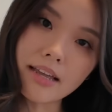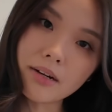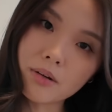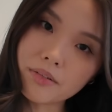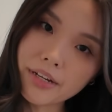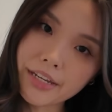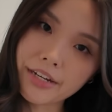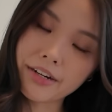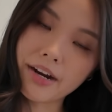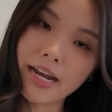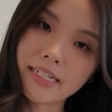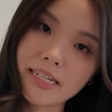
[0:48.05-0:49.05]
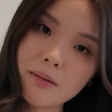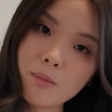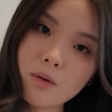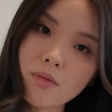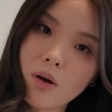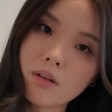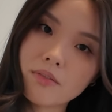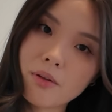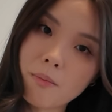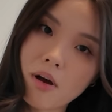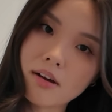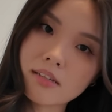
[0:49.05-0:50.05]
then over here, I did move all of
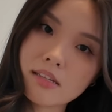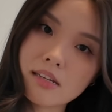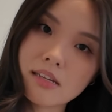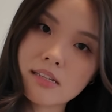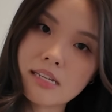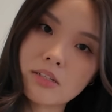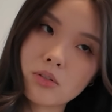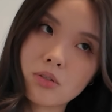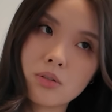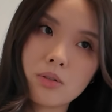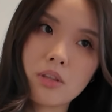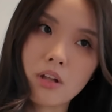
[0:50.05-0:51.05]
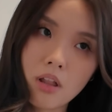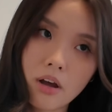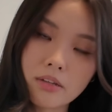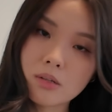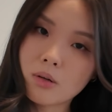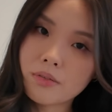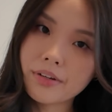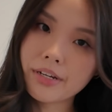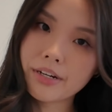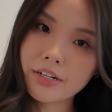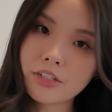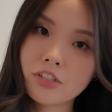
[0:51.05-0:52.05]
the boxes into the closet over
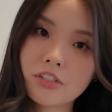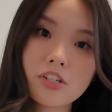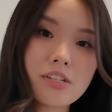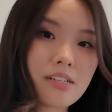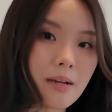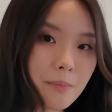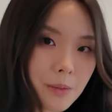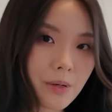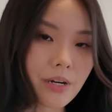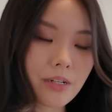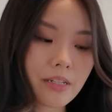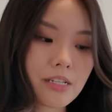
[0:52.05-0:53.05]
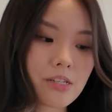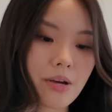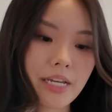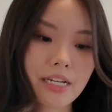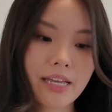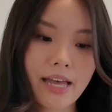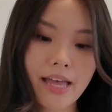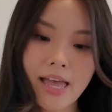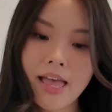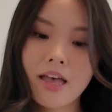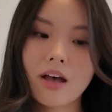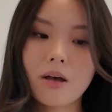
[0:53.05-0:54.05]
here just temporarily so I could get
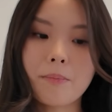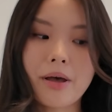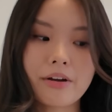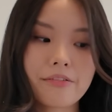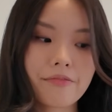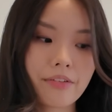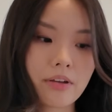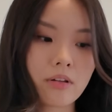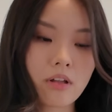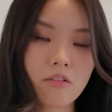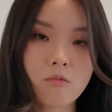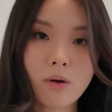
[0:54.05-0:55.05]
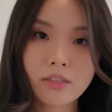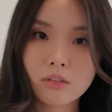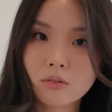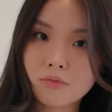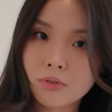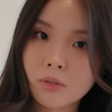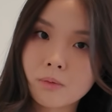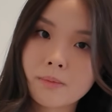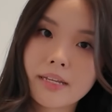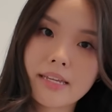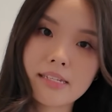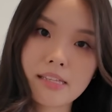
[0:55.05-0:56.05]
a better feel of what the
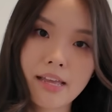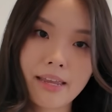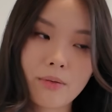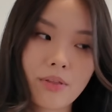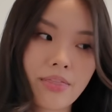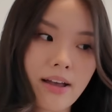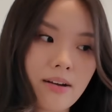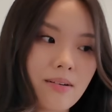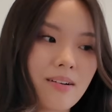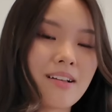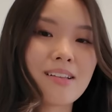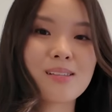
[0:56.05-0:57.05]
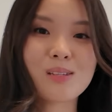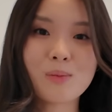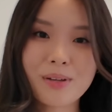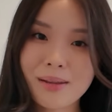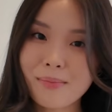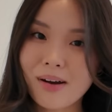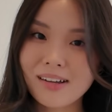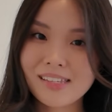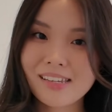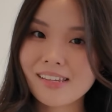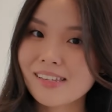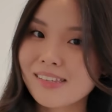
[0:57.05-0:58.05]
room is like without so many
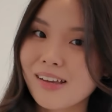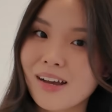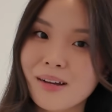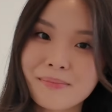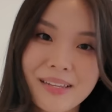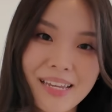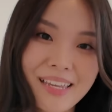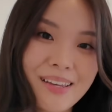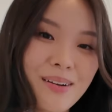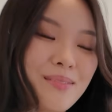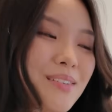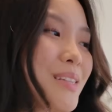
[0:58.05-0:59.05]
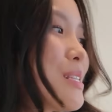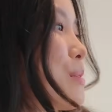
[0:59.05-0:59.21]
boxes taking over the